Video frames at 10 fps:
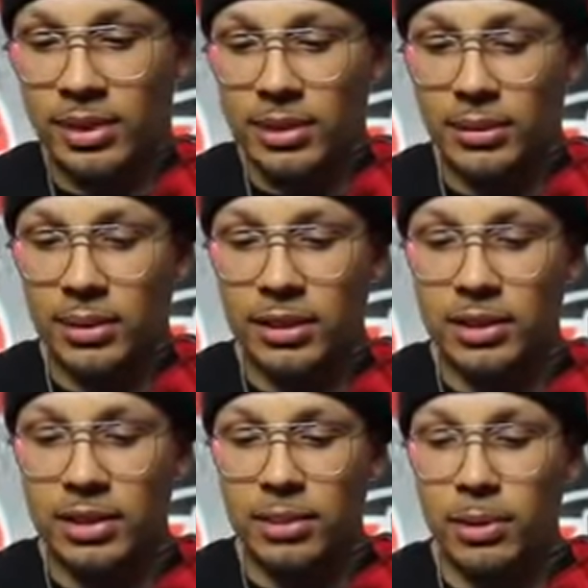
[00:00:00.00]
Sometimes
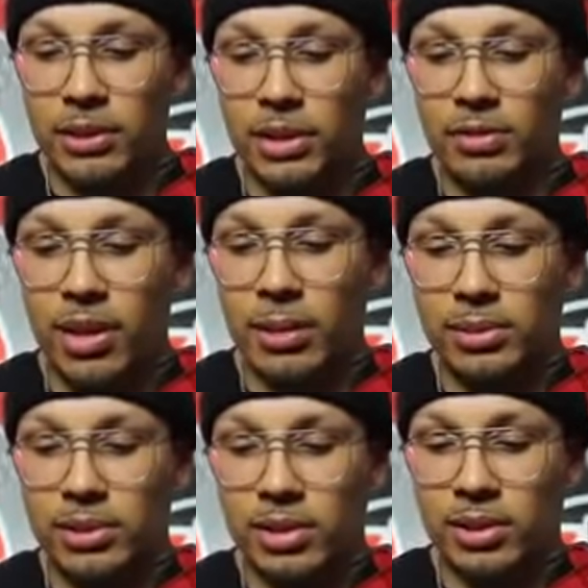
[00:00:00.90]
there's a bunch of different
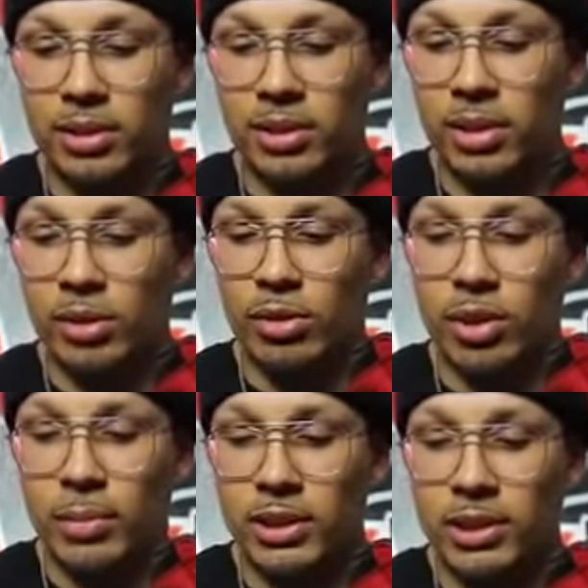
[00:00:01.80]
options, so we want
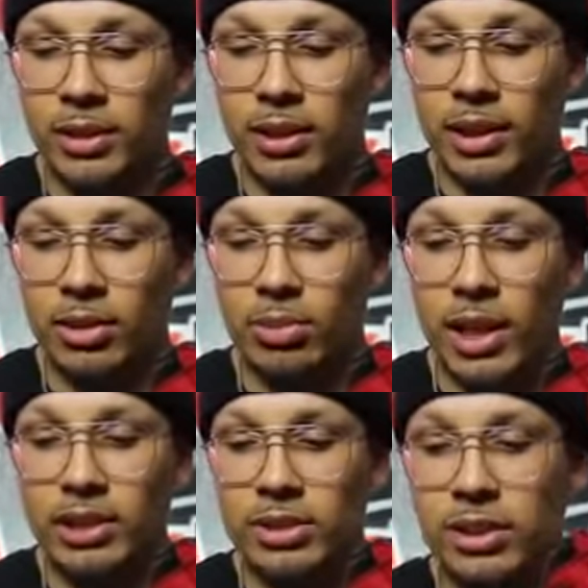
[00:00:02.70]
to make sure that we get the
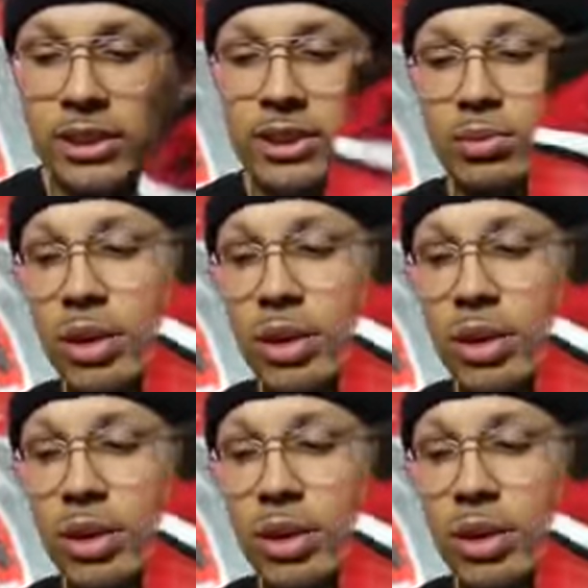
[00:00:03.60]
right shoe. This is